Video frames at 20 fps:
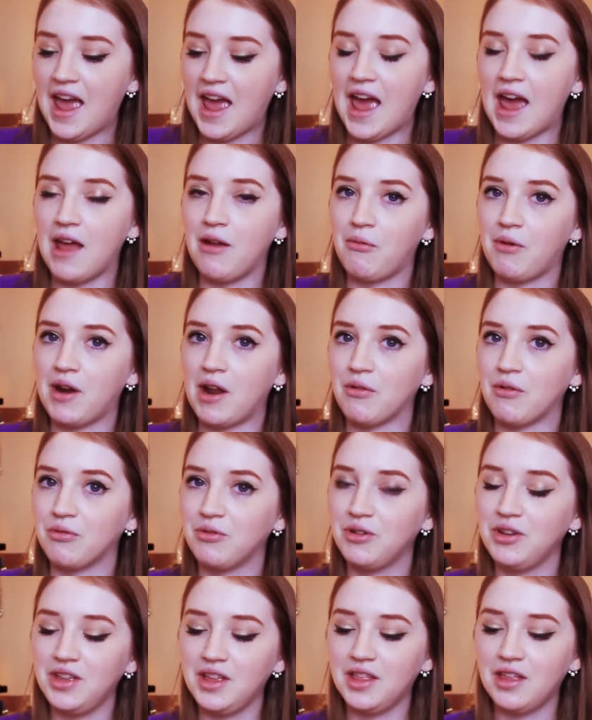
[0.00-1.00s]
And what I
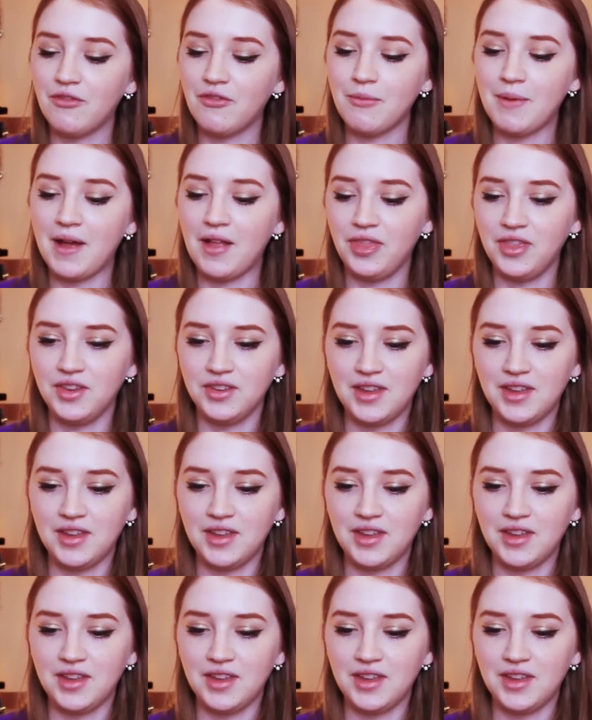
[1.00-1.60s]
really love about this